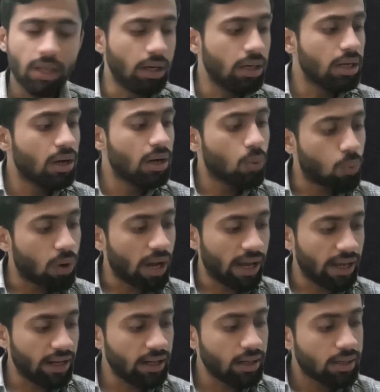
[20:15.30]

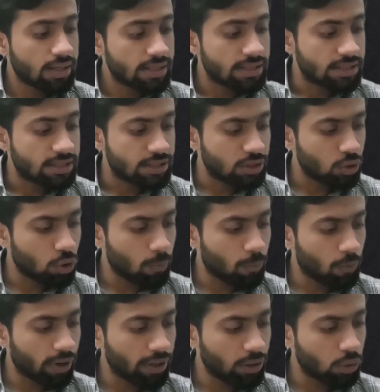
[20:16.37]
while
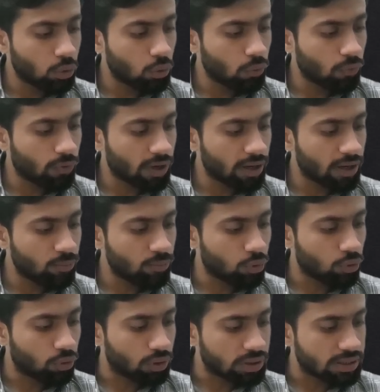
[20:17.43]
0.25
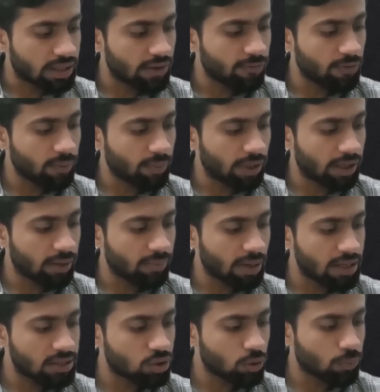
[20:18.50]
moles, if we multiply
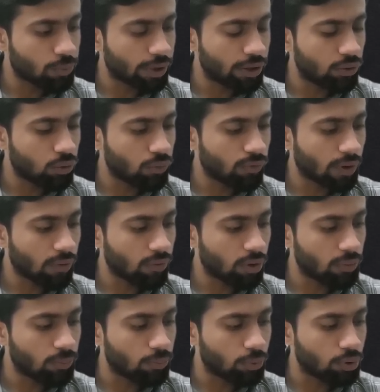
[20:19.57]
0.25
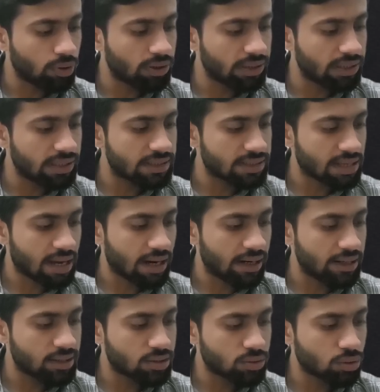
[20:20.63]
on both the
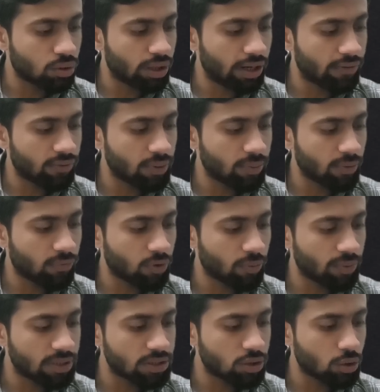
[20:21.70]
sides, so it will be
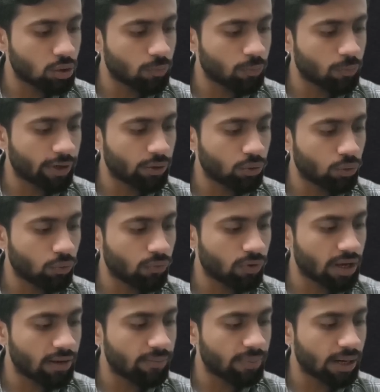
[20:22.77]
forming
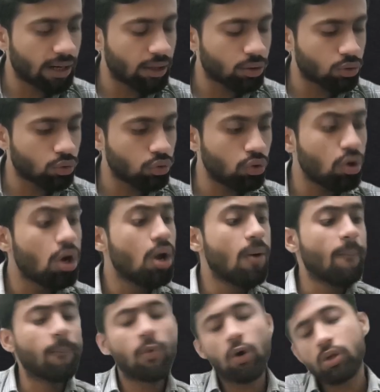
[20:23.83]
0.25 by 2
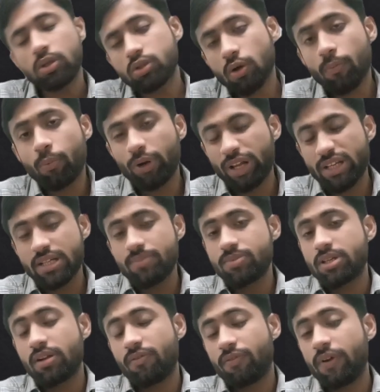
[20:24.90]
moles of potassium
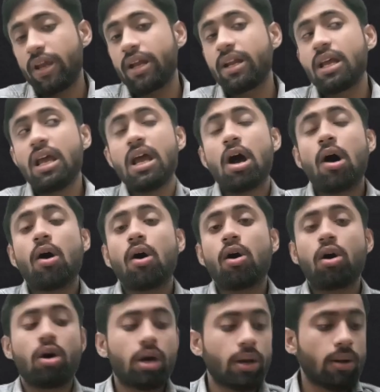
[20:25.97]
sulfate,
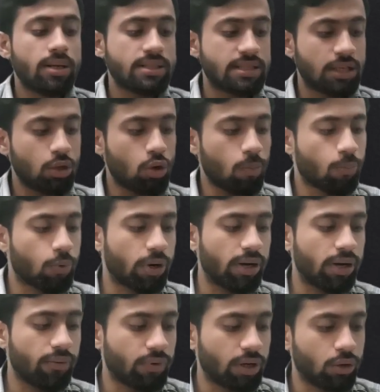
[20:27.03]
or
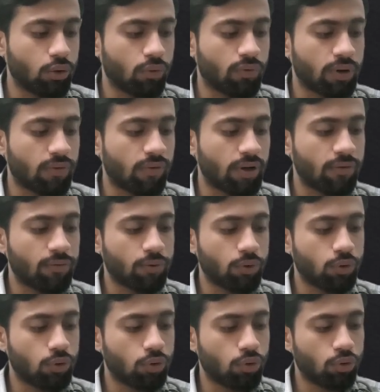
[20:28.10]
0.125. If
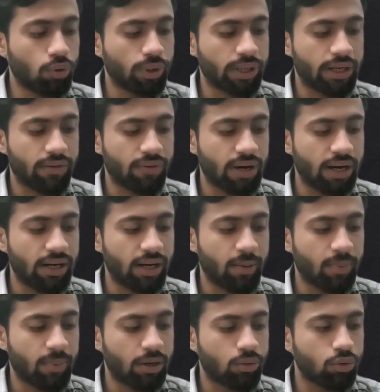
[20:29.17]
you divide it
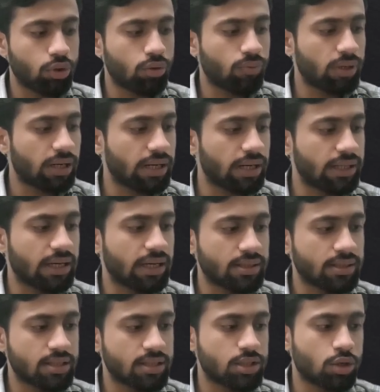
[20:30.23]
by 2, you will get the
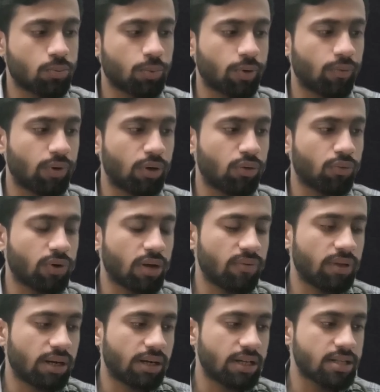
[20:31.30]
answer 0.125.
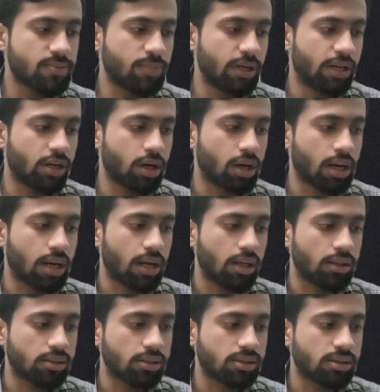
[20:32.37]
That is beta
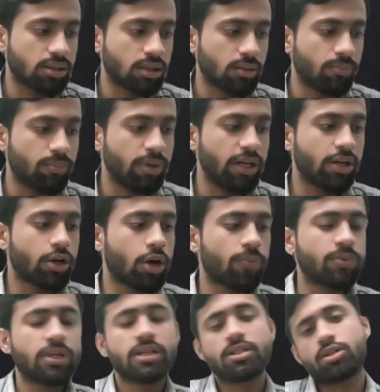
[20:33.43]
answer. Beta
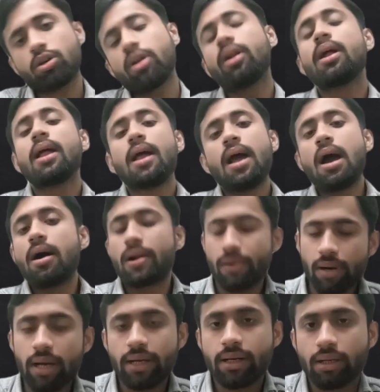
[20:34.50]
option is your
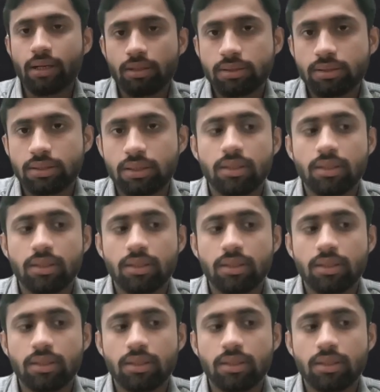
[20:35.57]
right answer.